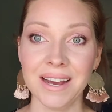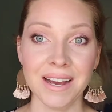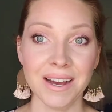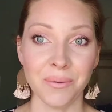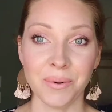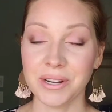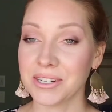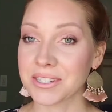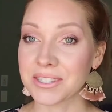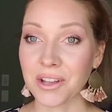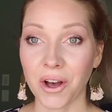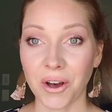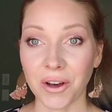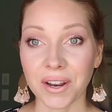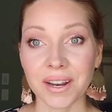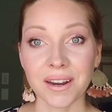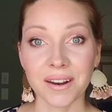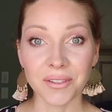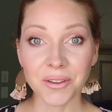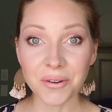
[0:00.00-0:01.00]
We just call it
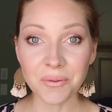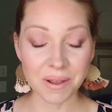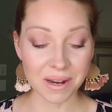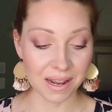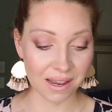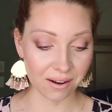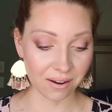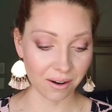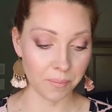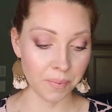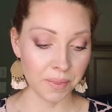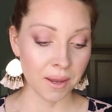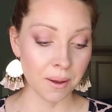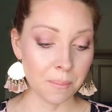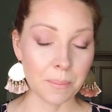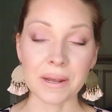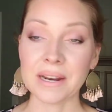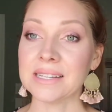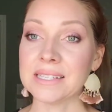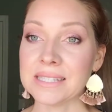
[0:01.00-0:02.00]
an illuminator,
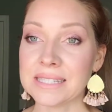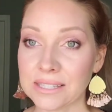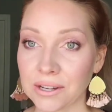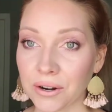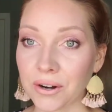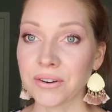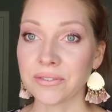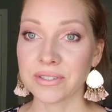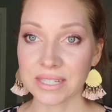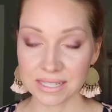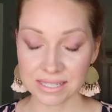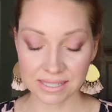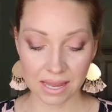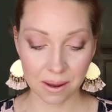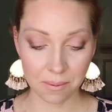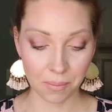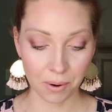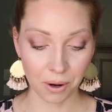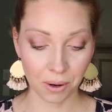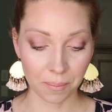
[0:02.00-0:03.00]
but it serves the
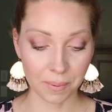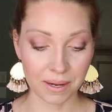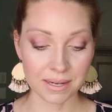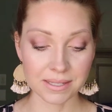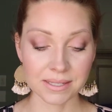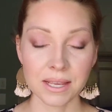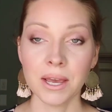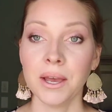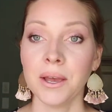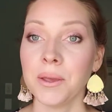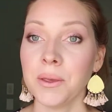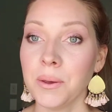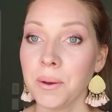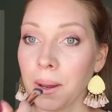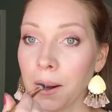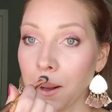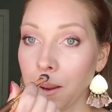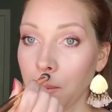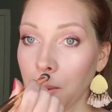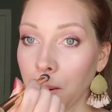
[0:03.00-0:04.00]
same purpose. You
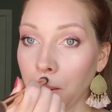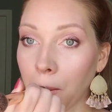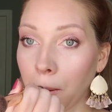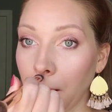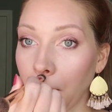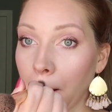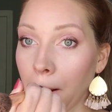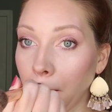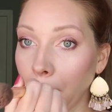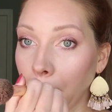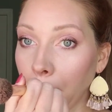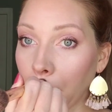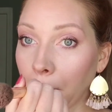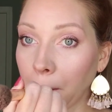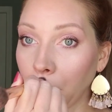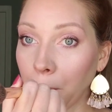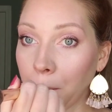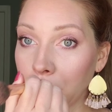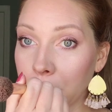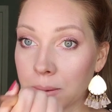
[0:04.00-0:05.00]
can even go right here on your
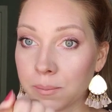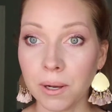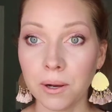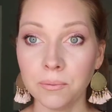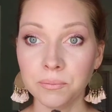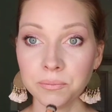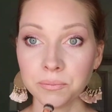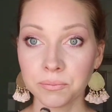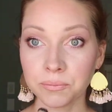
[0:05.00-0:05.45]
Cupid's bow.